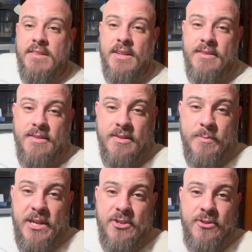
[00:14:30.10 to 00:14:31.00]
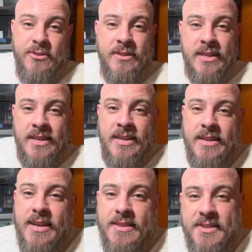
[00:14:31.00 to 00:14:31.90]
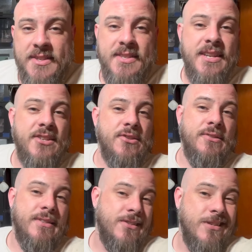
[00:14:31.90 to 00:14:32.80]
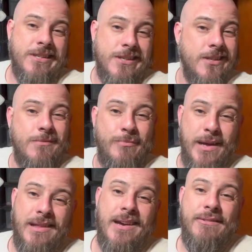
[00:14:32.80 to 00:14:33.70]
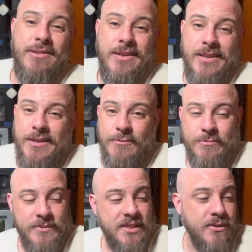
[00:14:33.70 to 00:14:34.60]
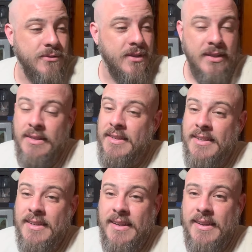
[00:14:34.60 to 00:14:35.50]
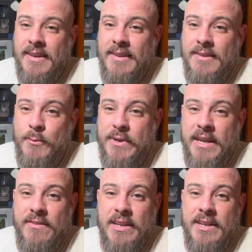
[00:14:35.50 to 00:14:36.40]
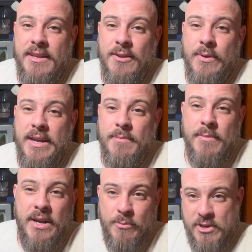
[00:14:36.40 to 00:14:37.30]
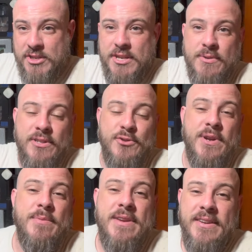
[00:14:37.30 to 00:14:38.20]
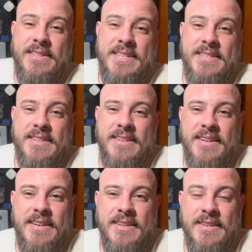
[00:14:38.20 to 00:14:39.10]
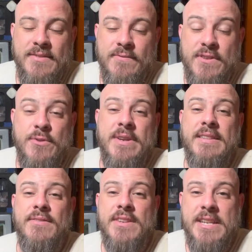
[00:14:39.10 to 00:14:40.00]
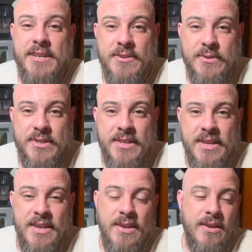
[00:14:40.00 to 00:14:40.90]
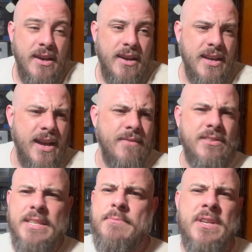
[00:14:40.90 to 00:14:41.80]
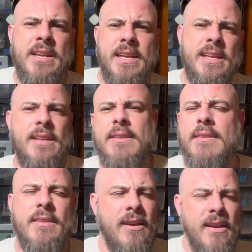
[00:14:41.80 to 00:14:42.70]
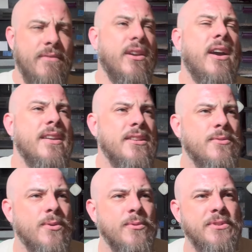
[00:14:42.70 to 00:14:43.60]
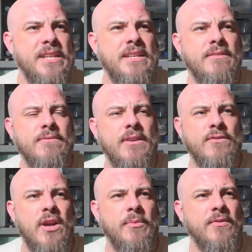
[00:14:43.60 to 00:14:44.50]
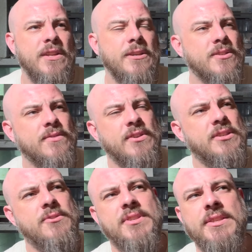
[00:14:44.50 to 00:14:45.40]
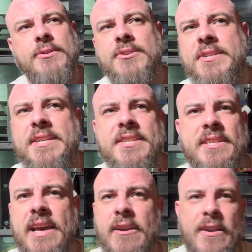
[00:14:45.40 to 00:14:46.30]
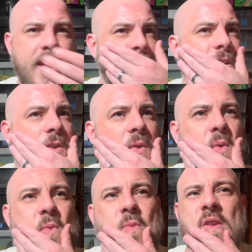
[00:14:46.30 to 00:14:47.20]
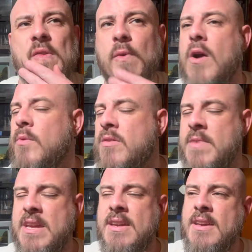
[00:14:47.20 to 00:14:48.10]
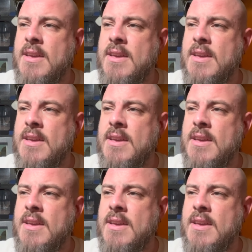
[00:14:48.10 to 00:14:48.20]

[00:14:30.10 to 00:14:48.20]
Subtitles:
nothing special, nothing sensational. It's just my life, so wouldn't have it any other way. But I appreciate you all joining me on this and viewing the videos. I've seemed to have gotten into a routine of dropping videos every Tuesday, Thursday, and Saturday. I don't know what's wrong with me.